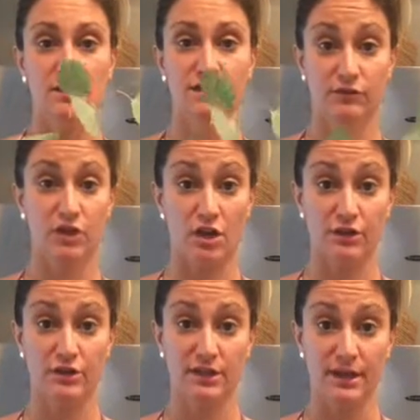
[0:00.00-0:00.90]
Silver Dollar
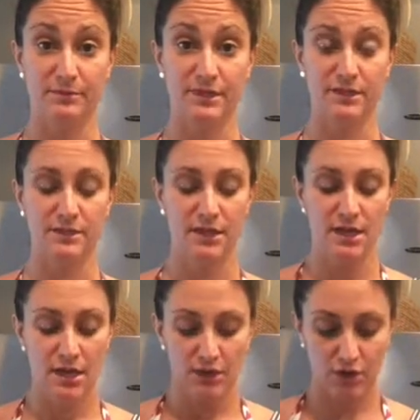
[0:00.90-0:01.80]
Eucalyptus.
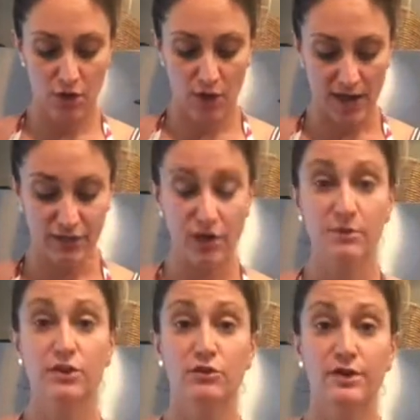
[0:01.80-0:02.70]
So I start
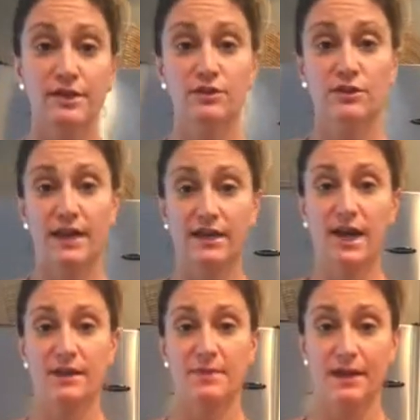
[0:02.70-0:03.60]
with the green so that can
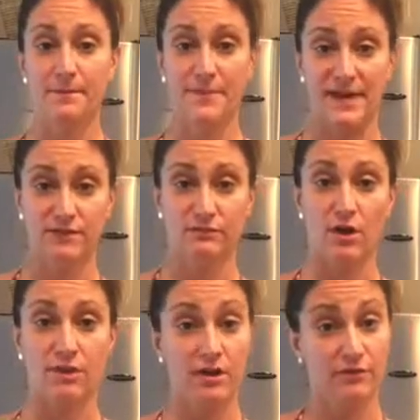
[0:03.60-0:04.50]
kind of make a base for
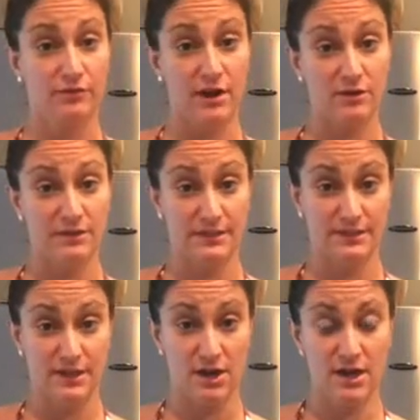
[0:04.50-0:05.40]
all the other flowers to
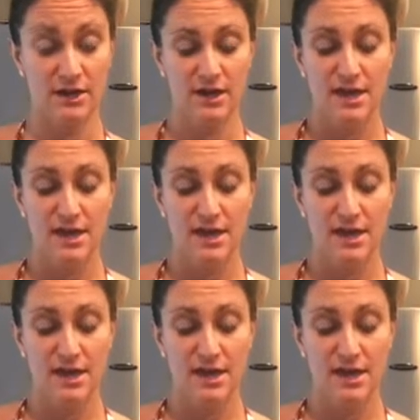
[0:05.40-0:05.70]
sit on.